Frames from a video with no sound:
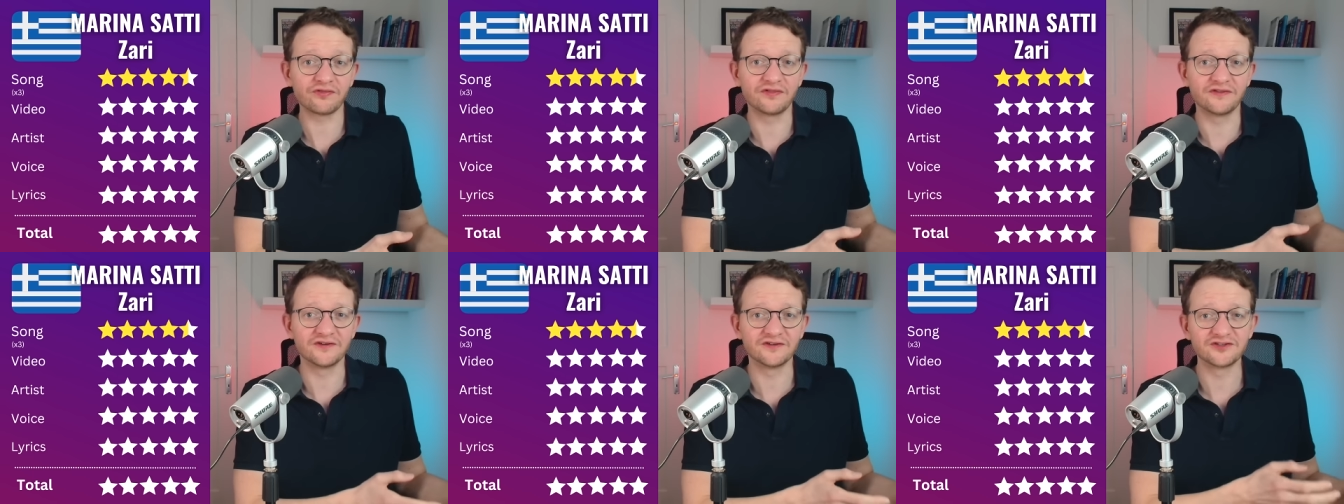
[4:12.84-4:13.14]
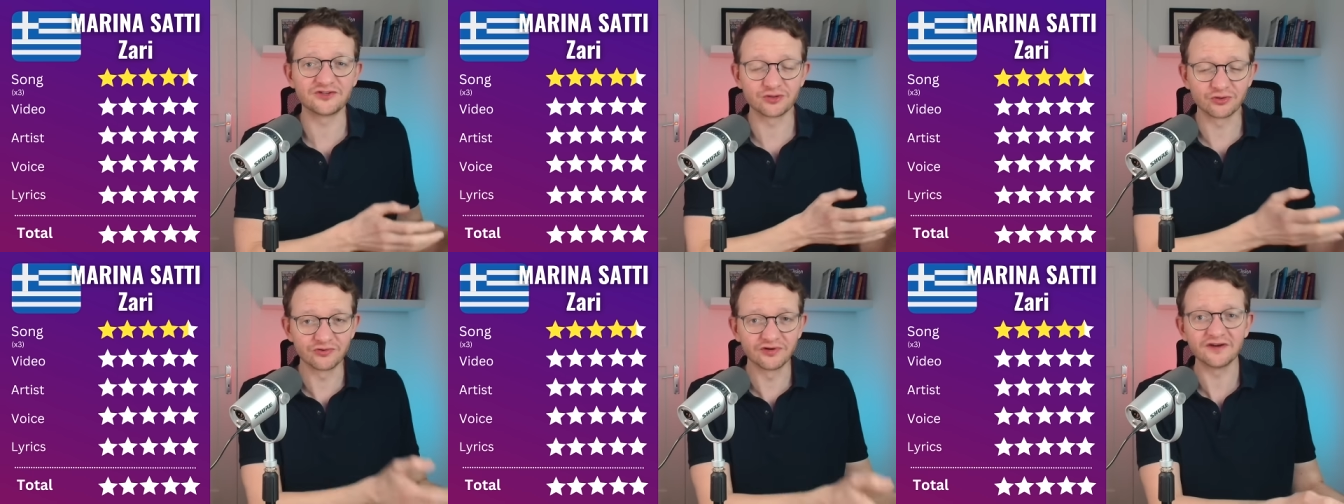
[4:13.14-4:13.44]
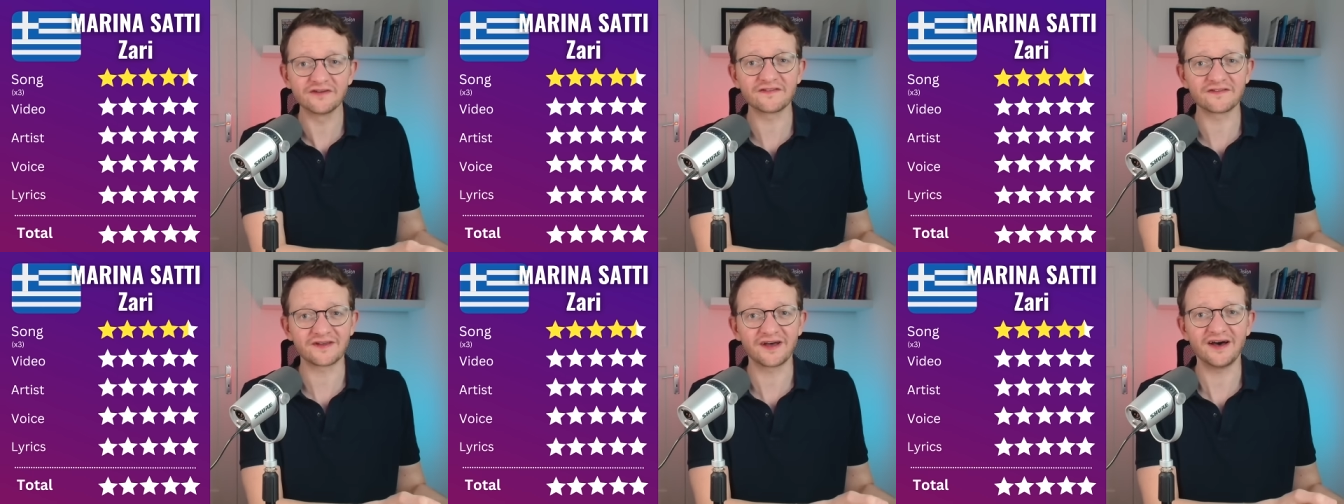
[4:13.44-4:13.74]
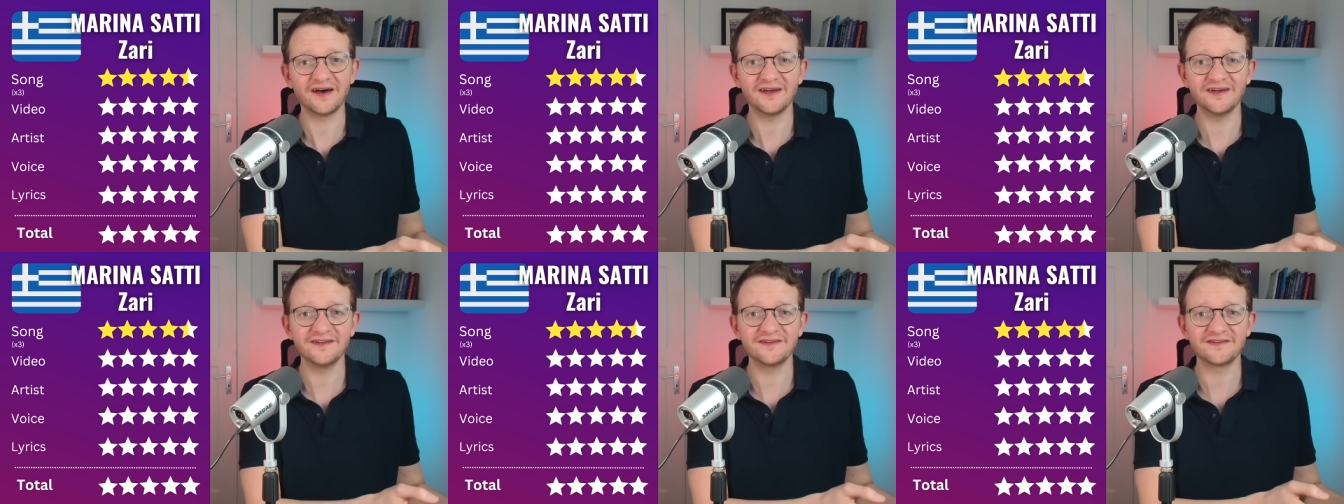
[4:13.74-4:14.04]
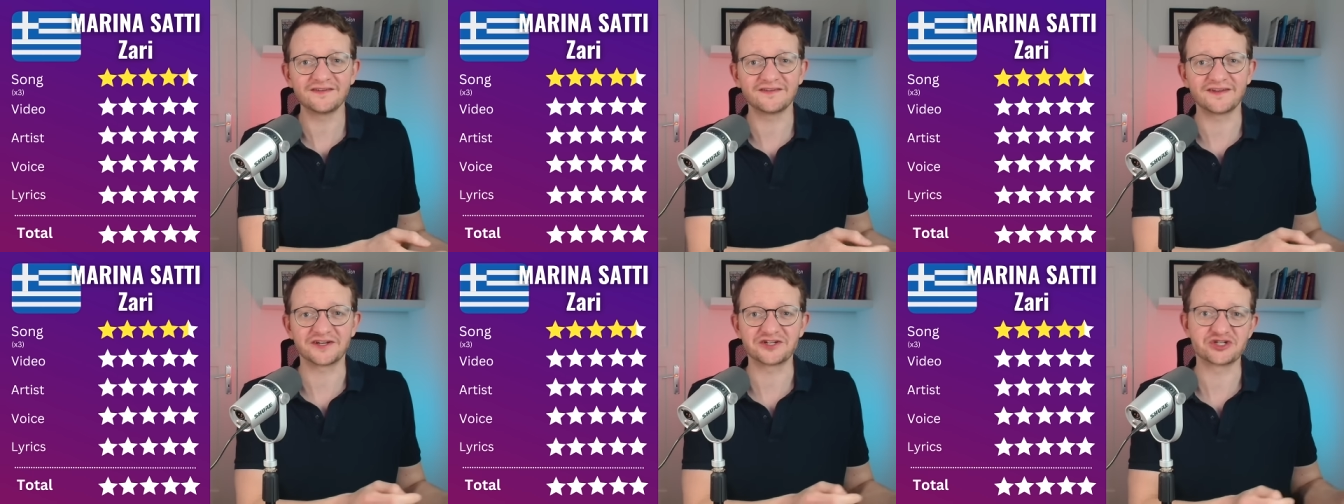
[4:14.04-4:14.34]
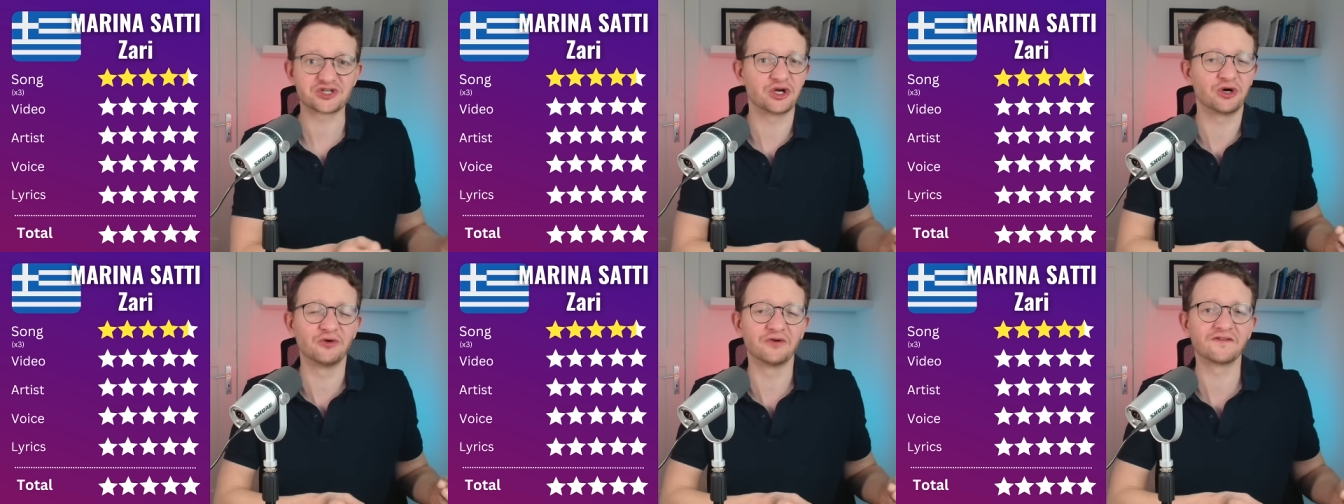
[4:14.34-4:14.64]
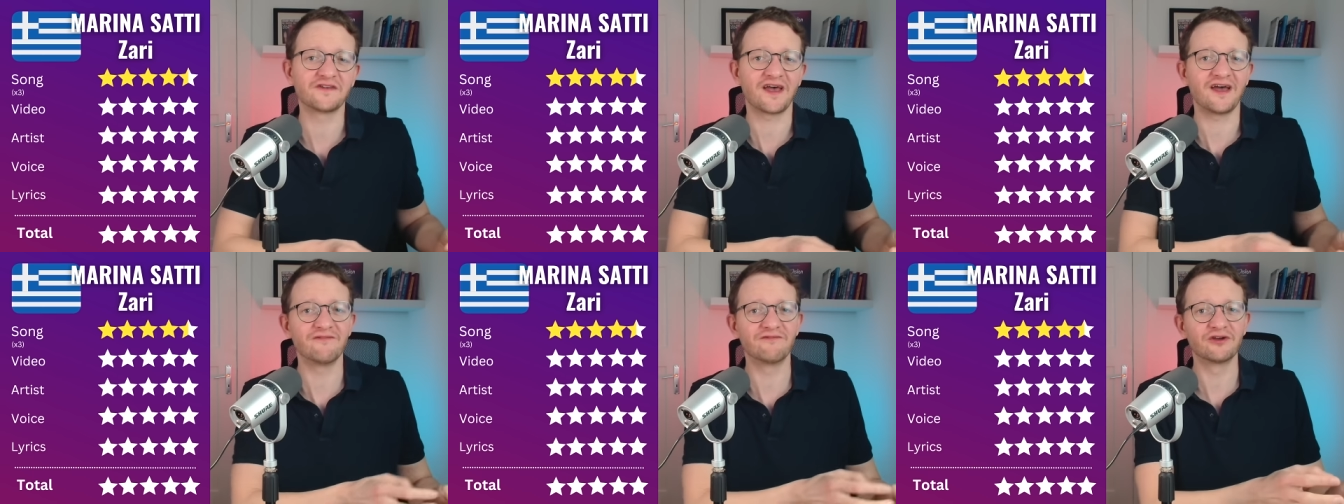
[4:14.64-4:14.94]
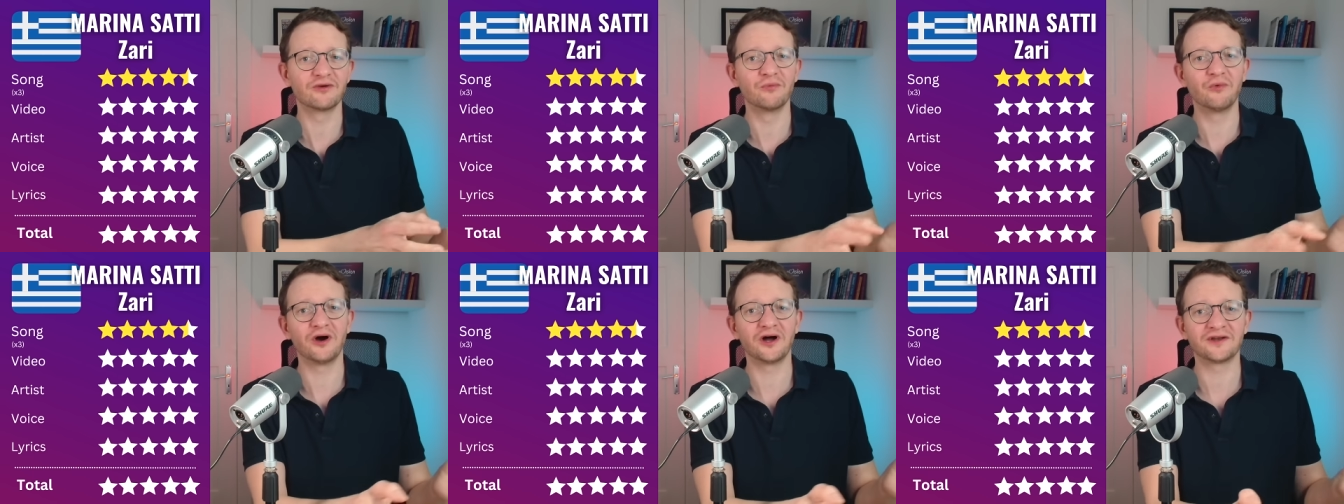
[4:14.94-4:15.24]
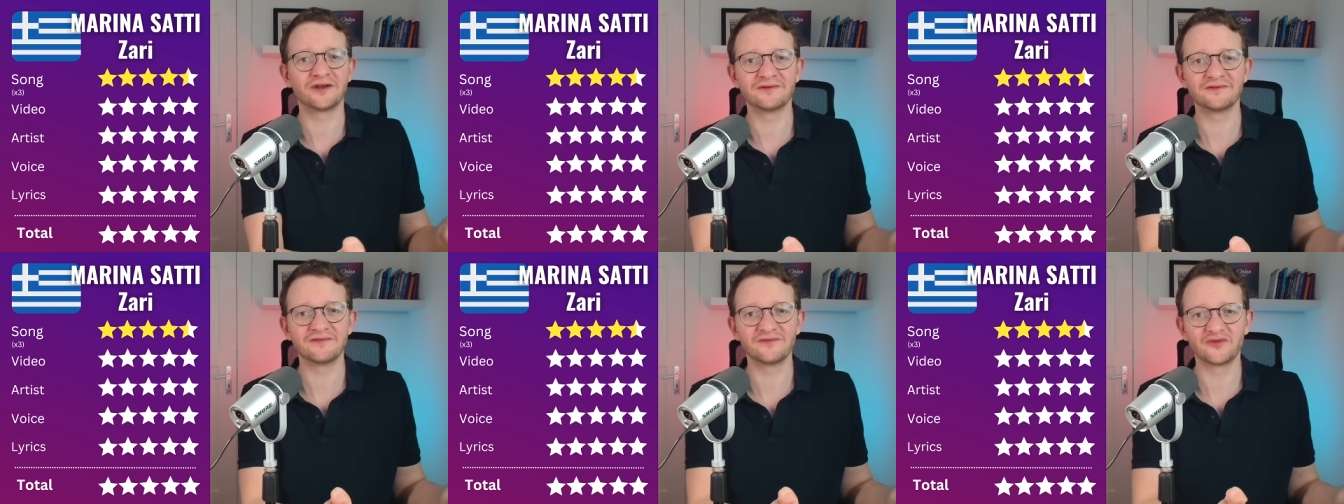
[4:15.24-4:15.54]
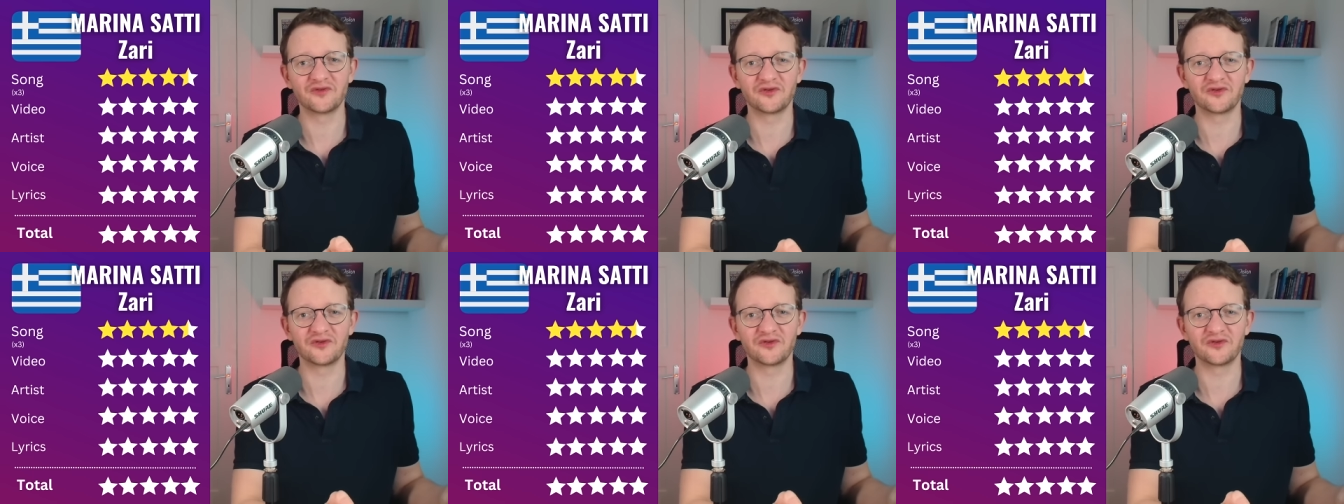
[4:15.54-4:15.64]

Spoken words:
the tourist guide that shows everyone